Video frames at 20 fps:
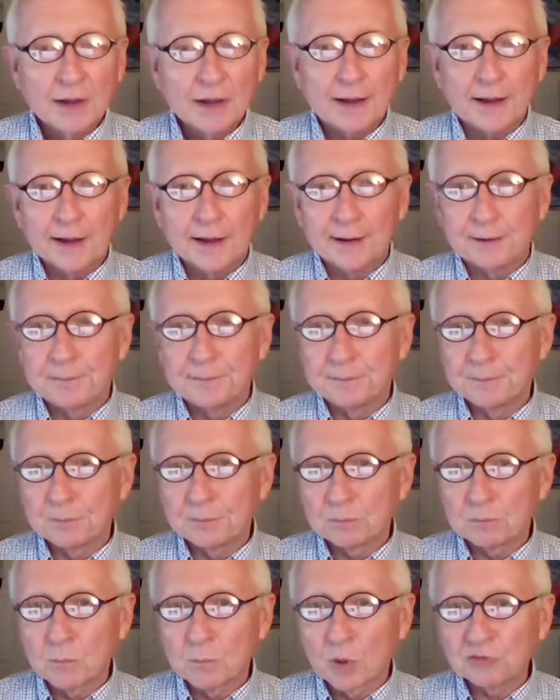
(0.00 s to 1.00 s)

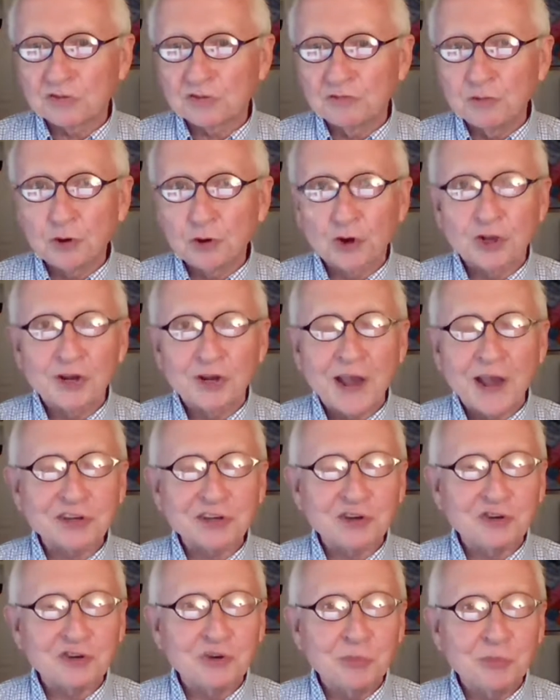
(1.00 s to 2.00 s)
Most of you are
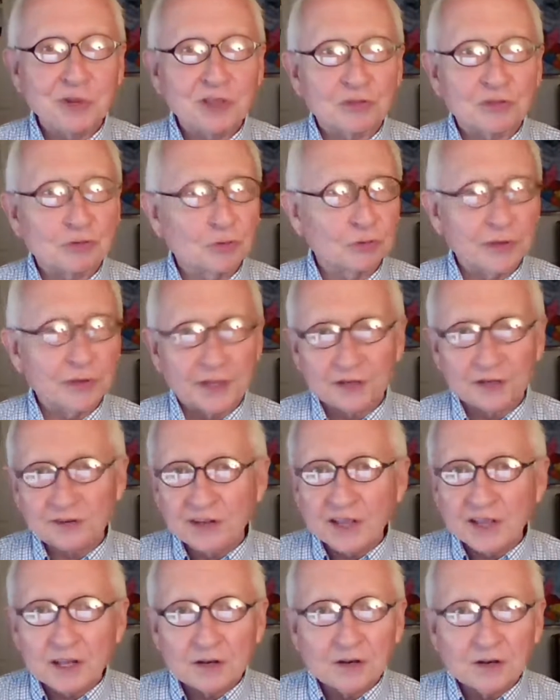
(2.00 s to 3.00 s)
connected to me through
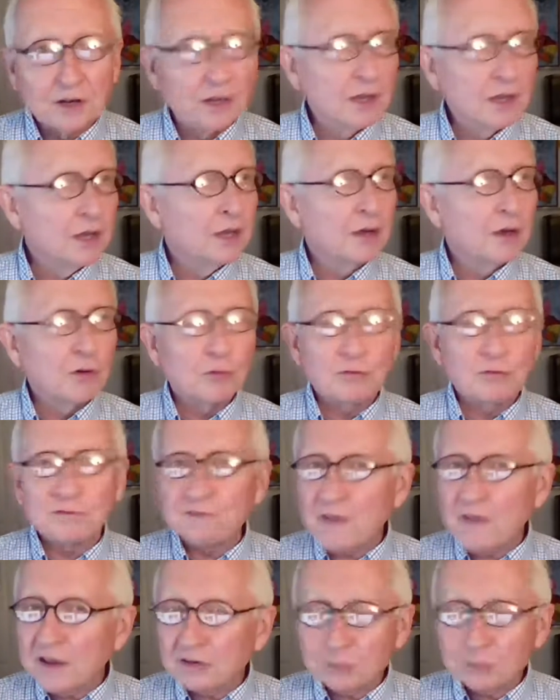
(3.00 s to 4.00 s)
LinkedIn,
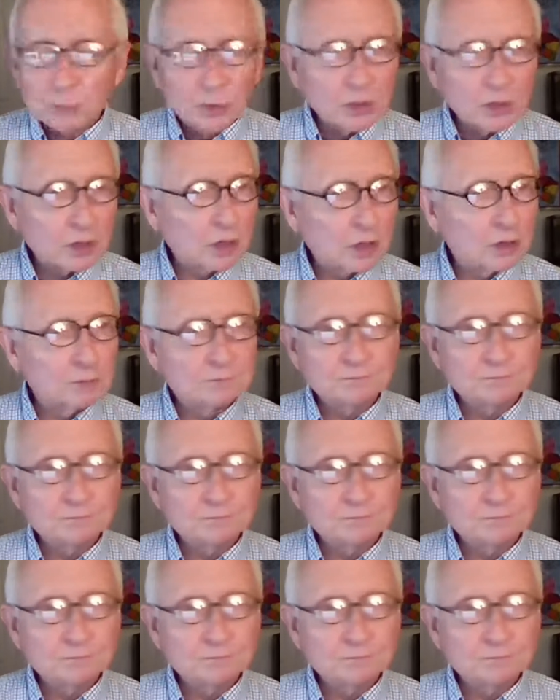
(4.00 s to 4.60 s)
Facebook,